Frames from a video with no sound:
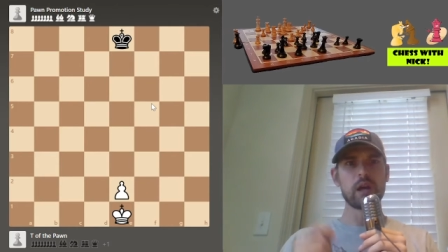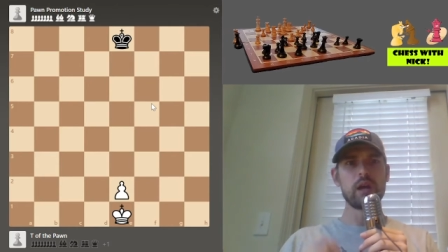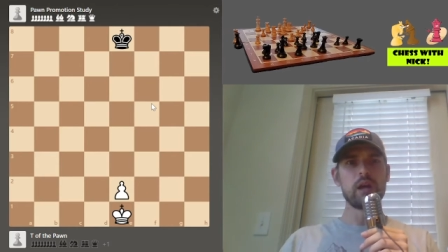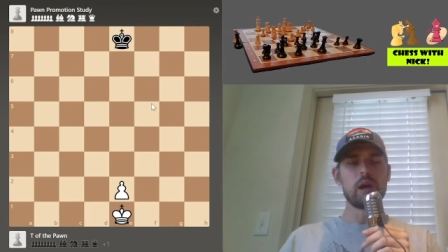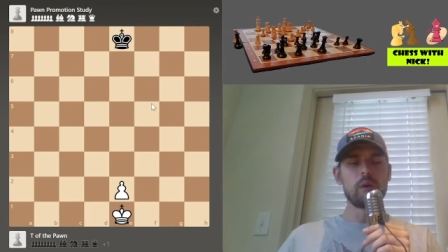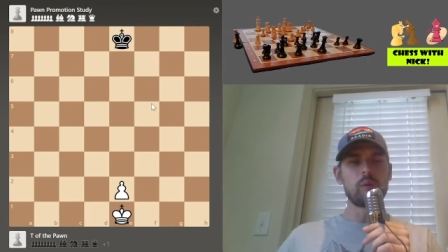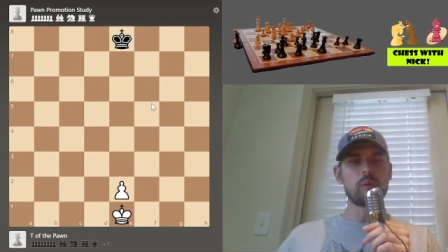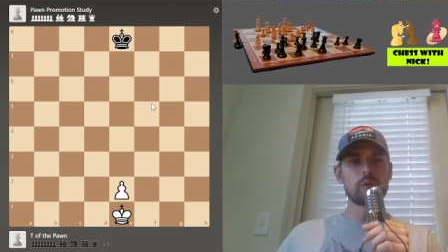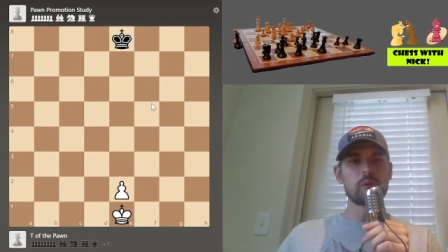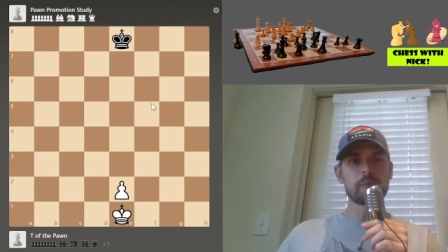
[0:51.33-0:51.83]

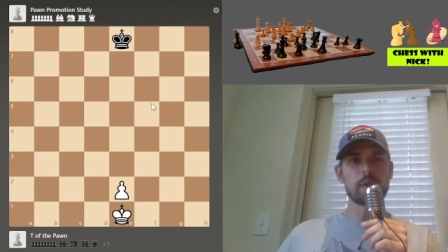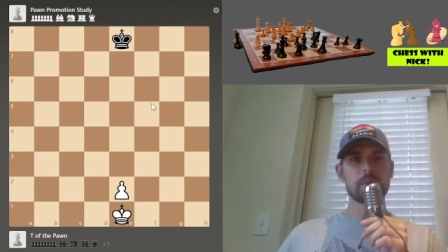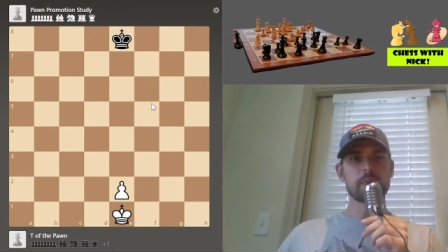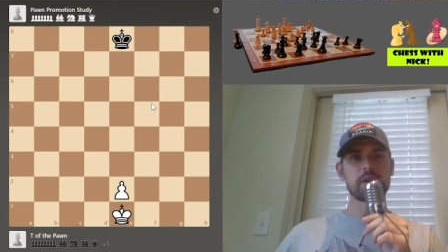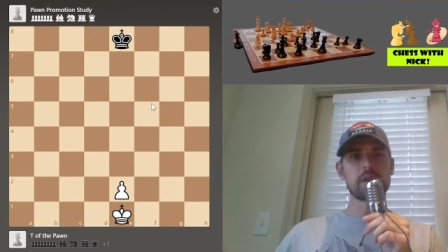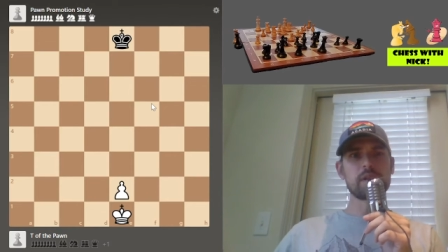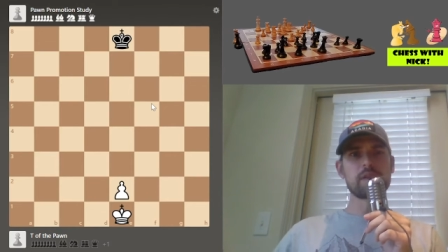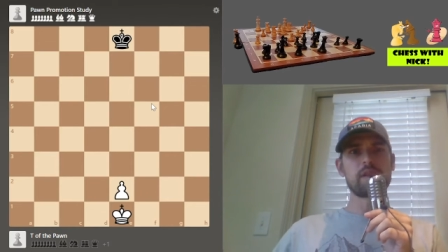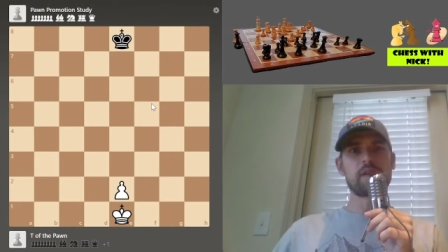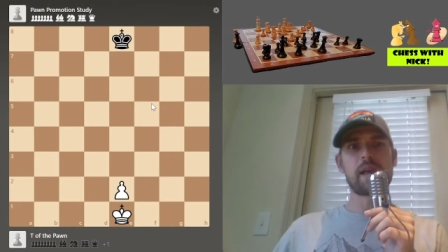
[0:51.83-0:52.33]
Well,
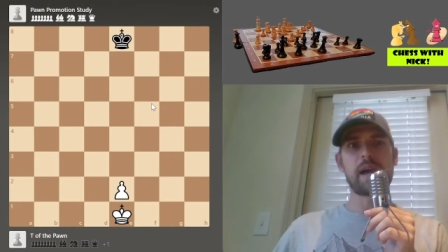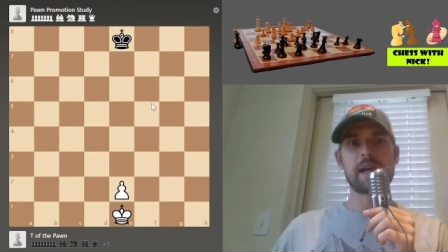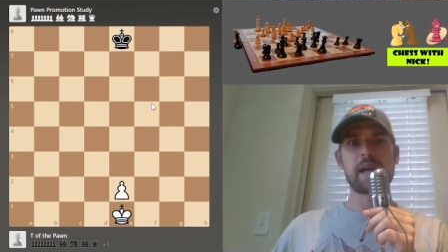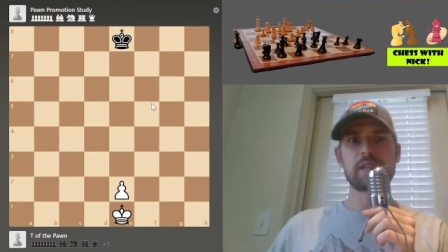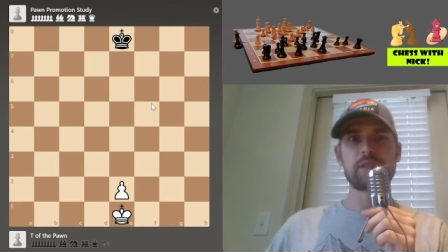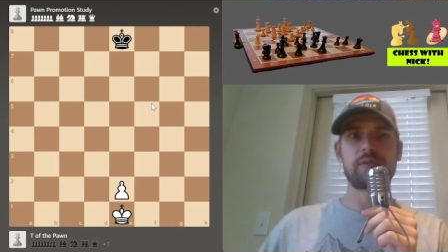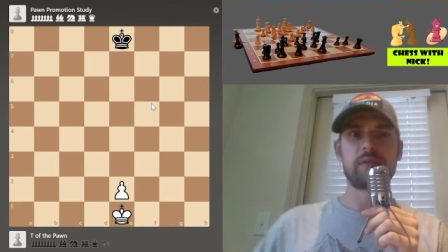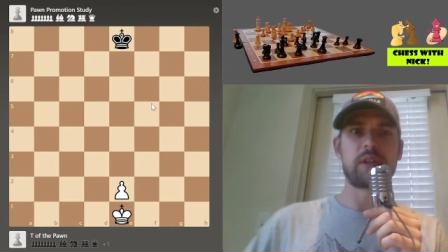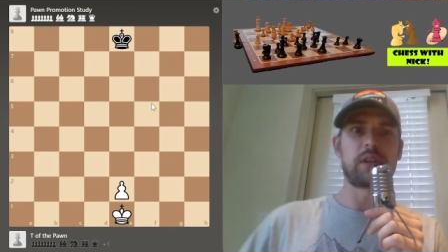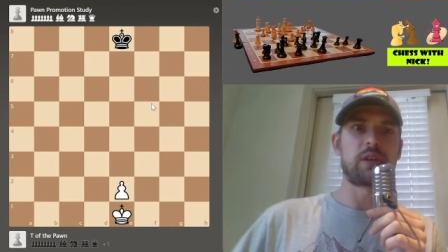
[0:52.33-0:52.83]
remember in the
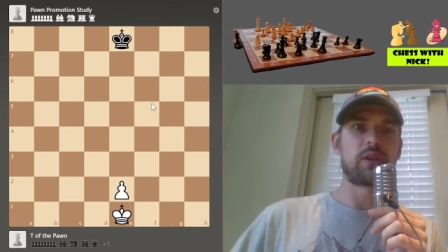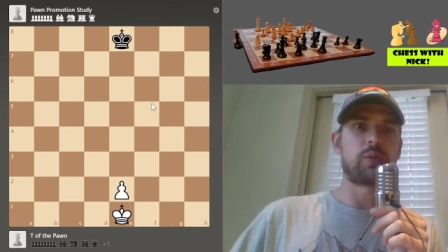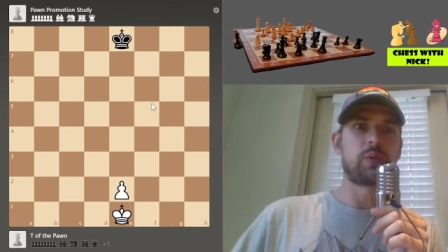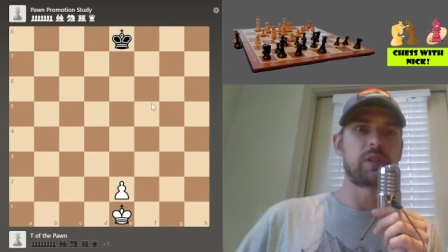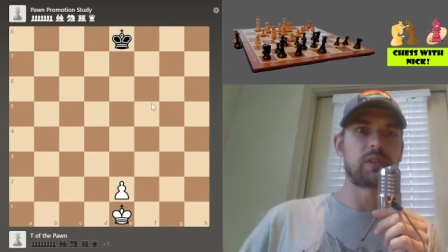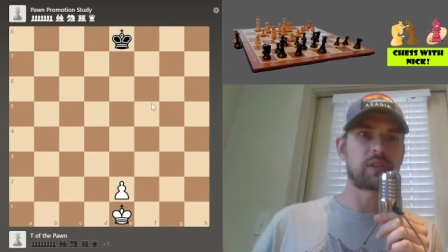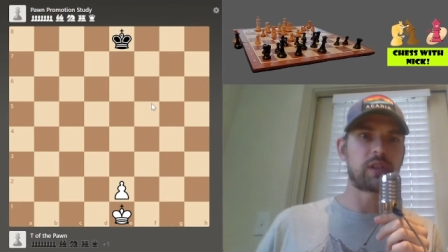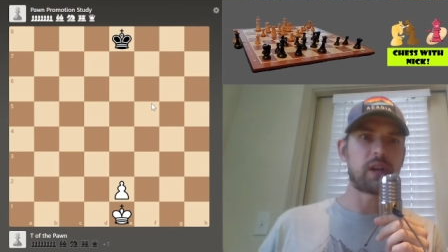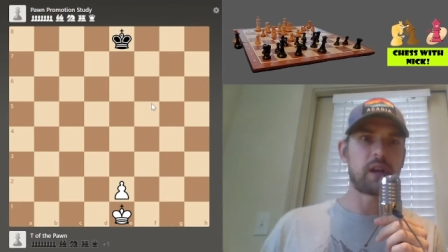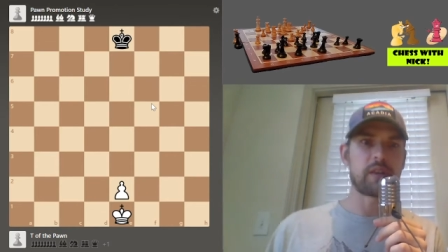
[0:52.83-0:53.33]
last video we
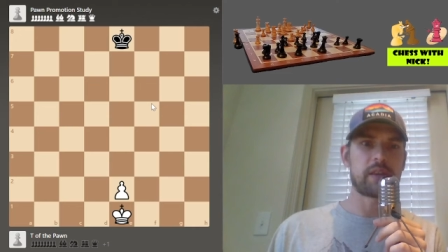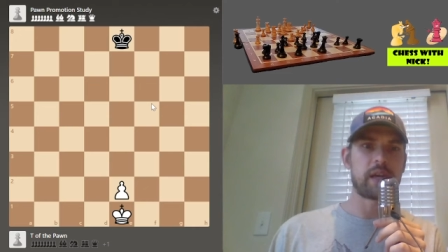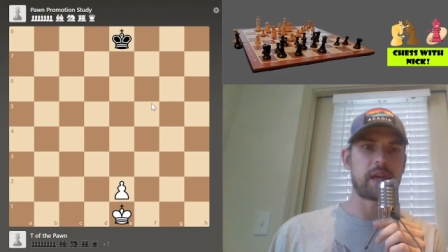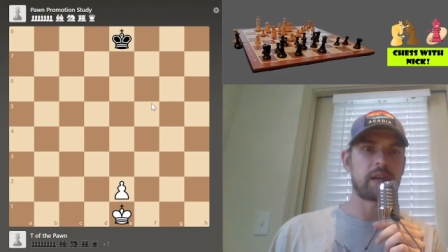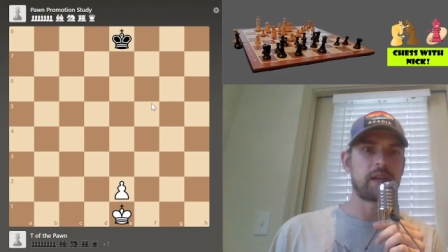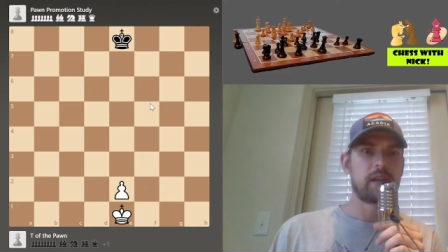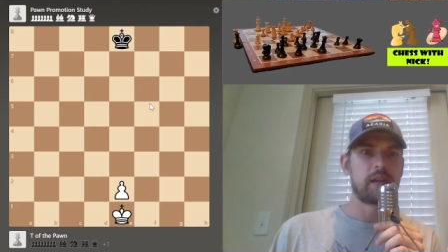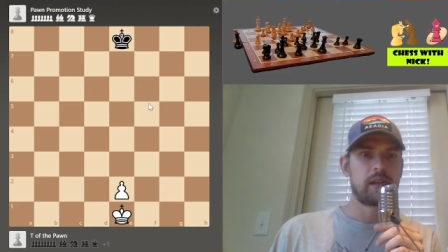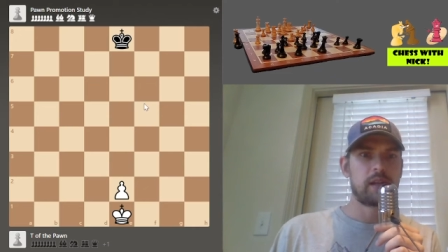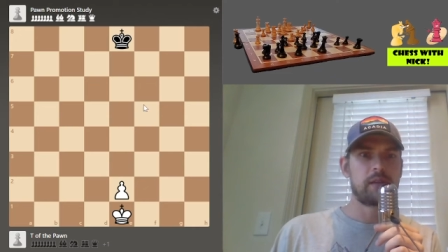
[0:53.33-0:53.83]
saw that